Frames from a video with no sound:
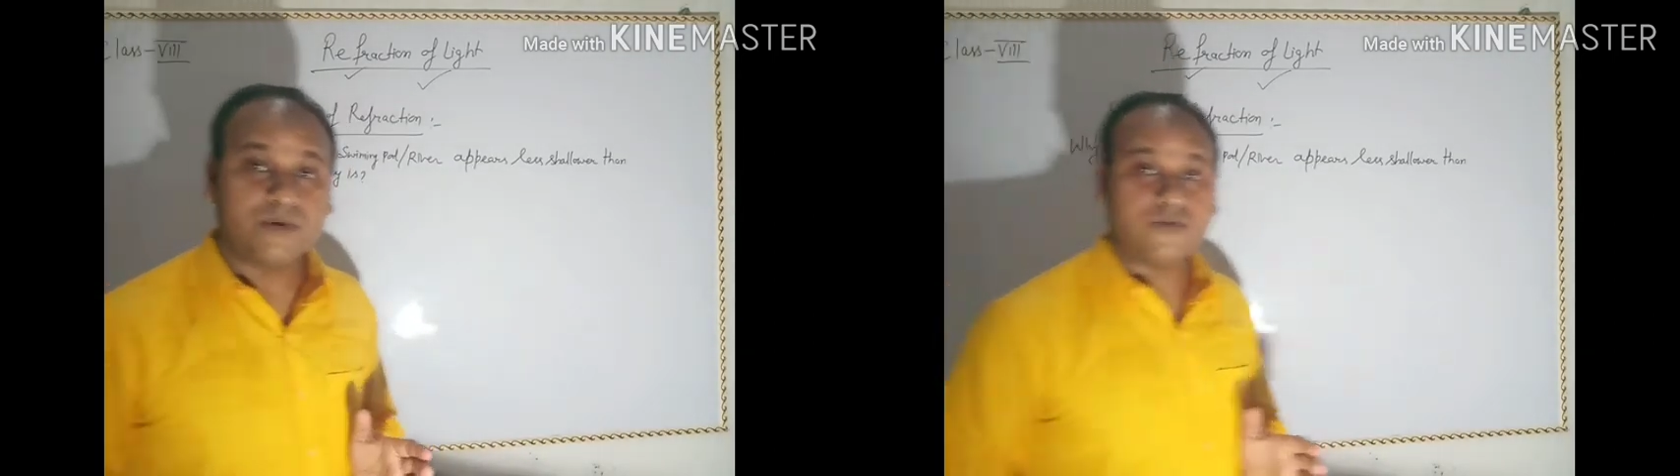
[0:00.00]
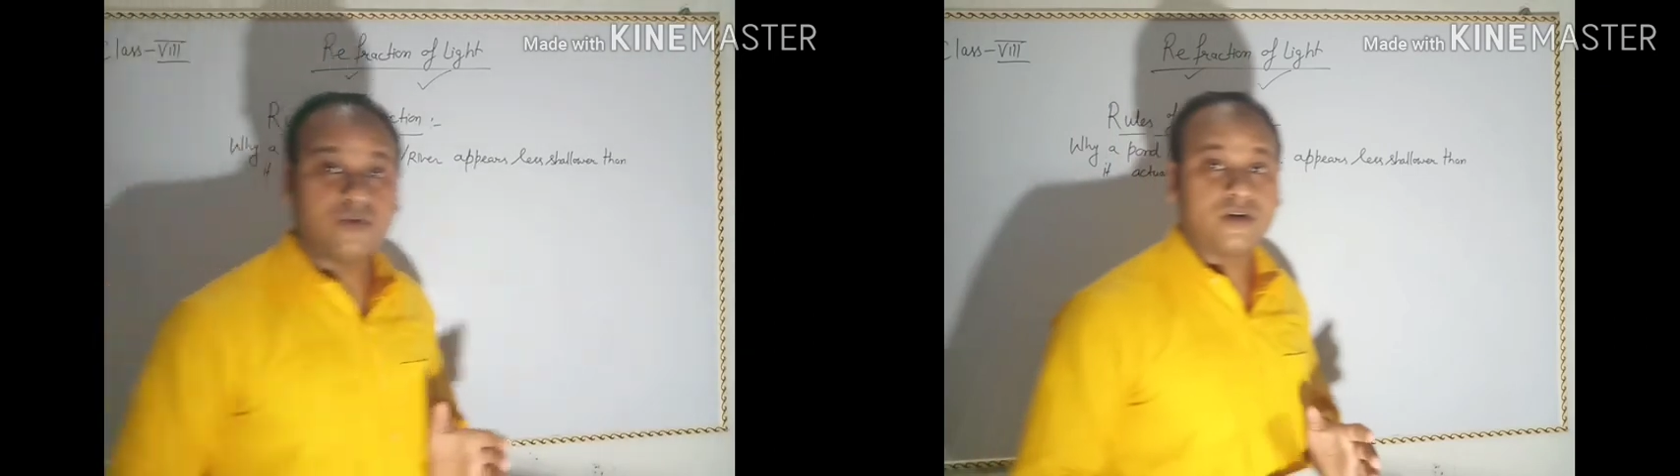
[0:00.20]

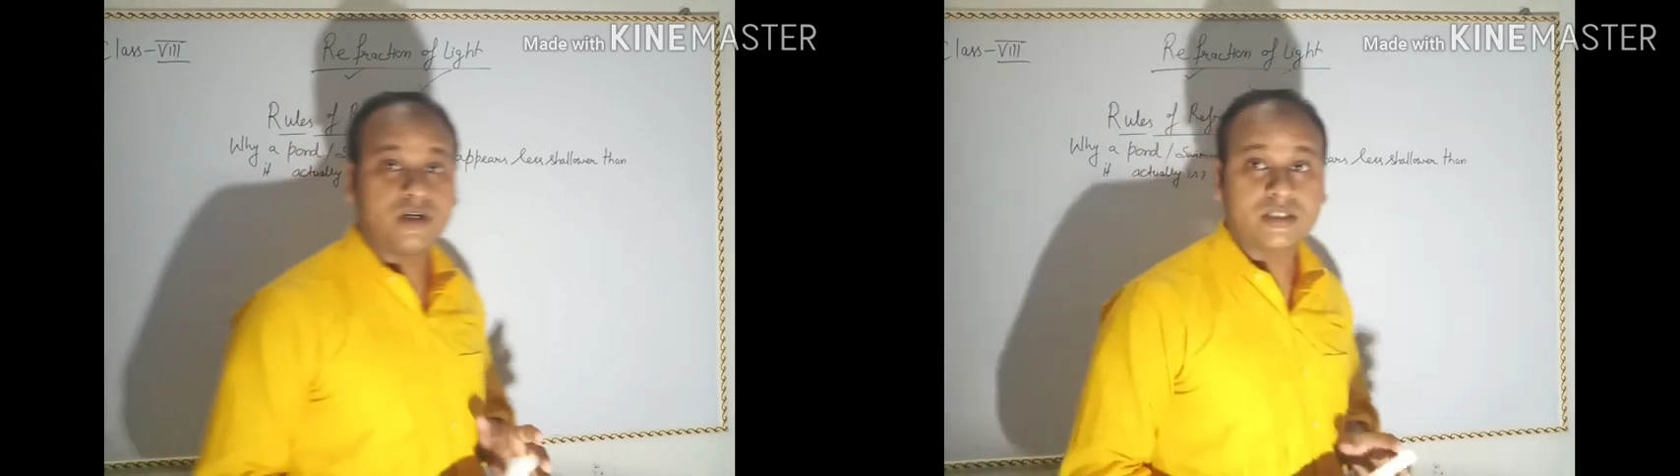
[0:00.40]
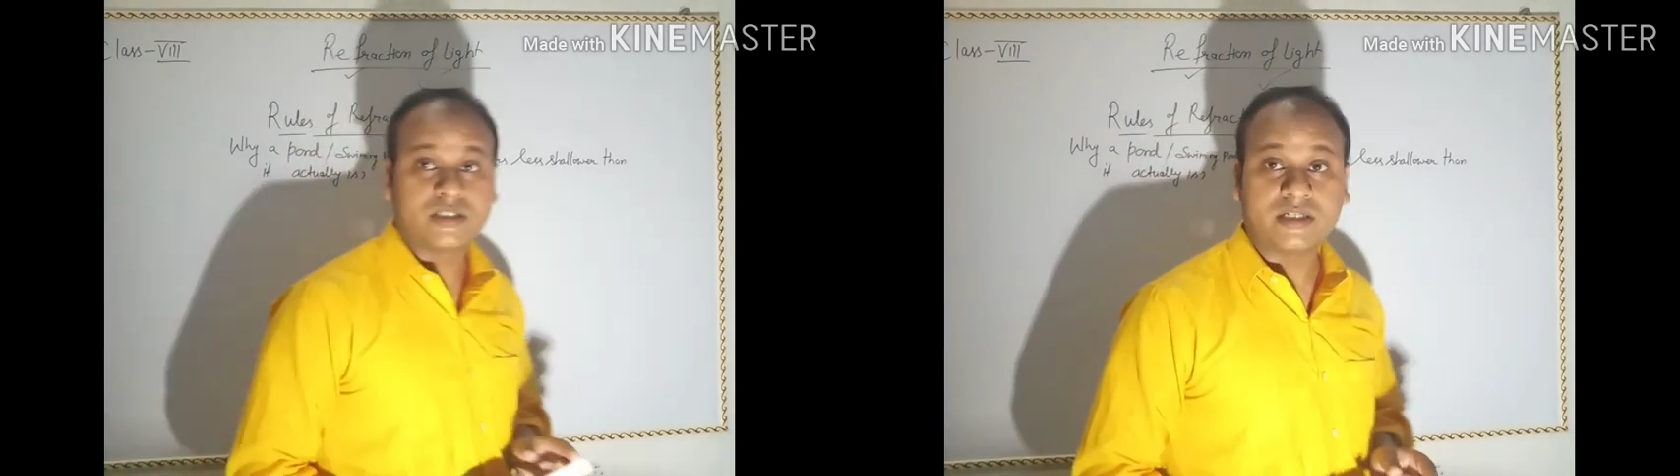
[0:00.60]
before
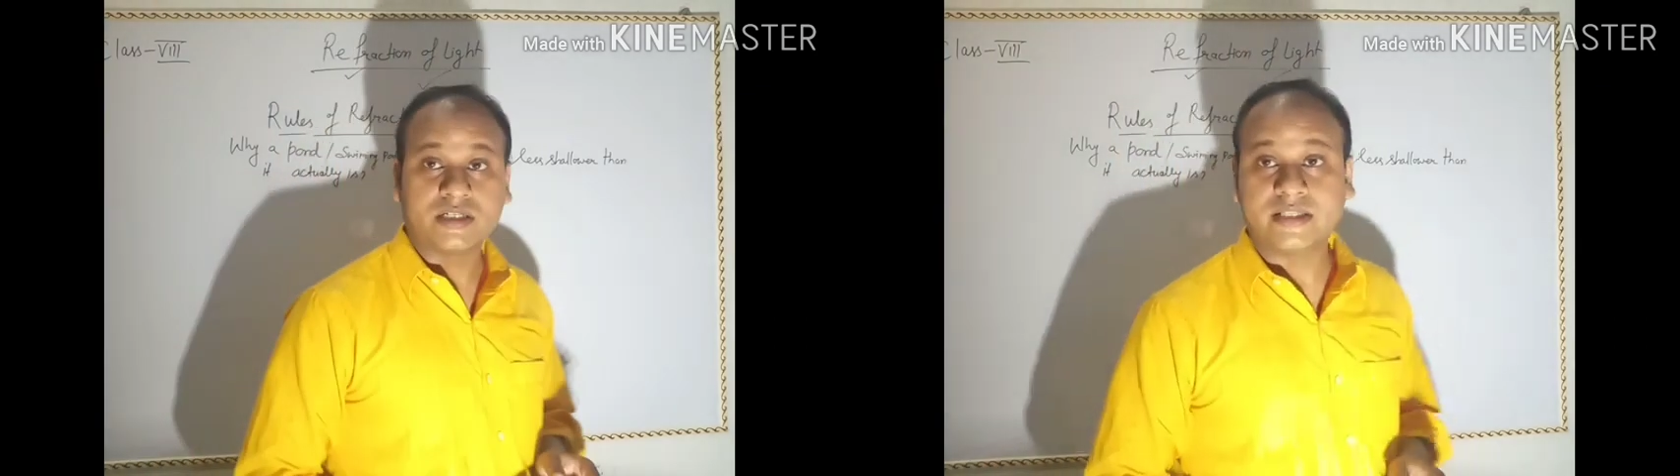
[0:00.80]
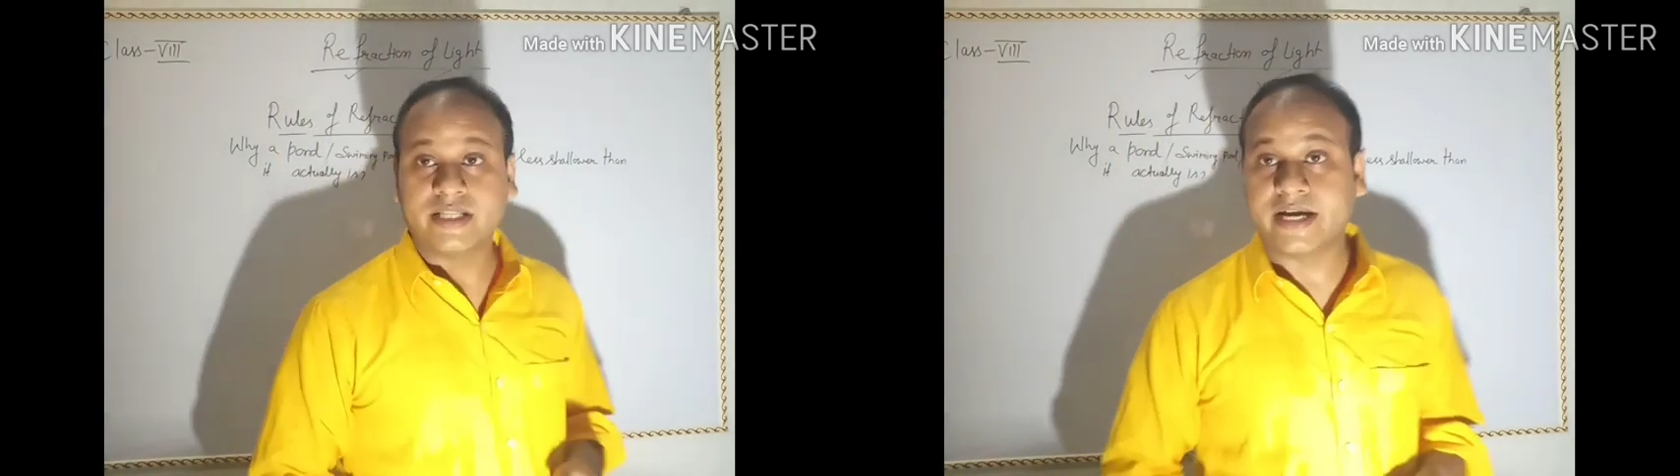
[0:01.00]
us
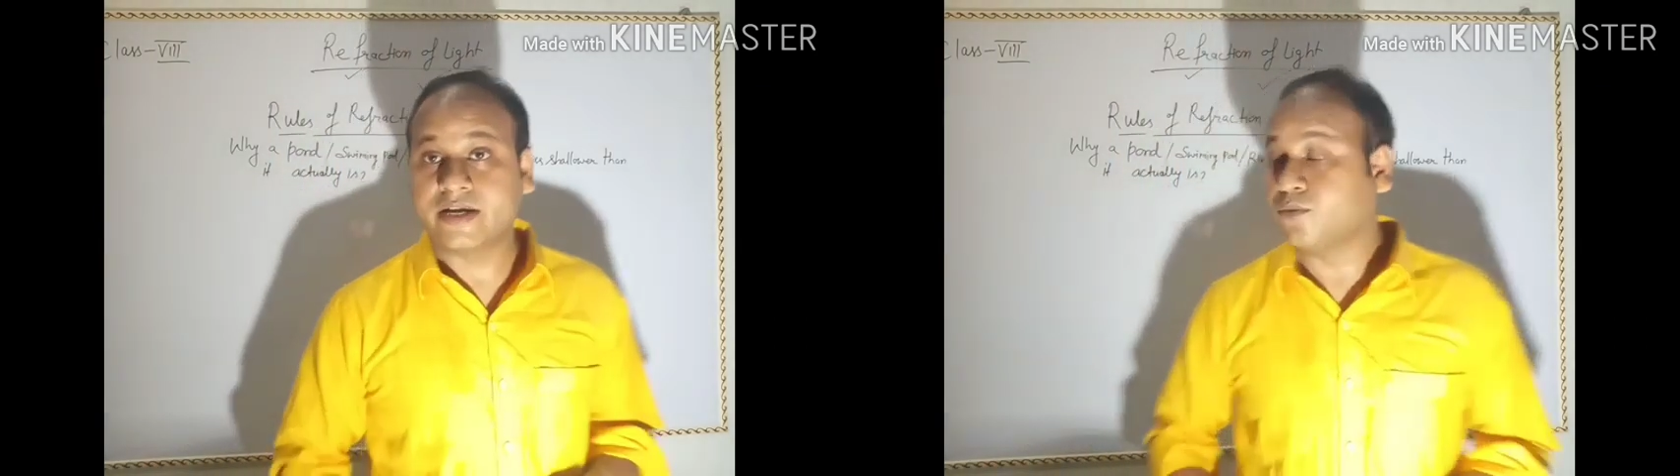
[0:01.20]
is that